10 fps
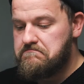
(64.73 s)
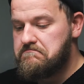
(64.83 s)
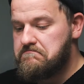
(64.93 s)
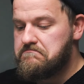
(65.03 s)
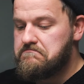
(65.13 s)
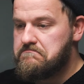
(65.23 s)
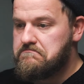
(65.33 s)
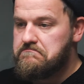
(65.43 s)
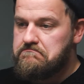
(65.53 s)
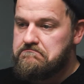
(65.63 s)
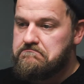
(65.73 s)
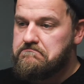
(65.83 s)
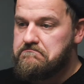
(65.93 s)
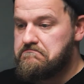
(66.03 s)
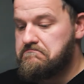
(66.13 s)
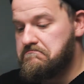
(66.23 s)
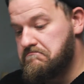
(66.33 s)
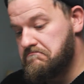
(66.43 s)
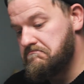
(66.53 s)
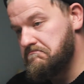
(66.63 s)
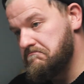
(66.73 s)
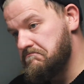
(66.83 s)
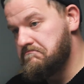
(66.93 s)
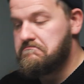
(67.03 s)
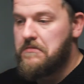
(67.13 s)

(no one is talking)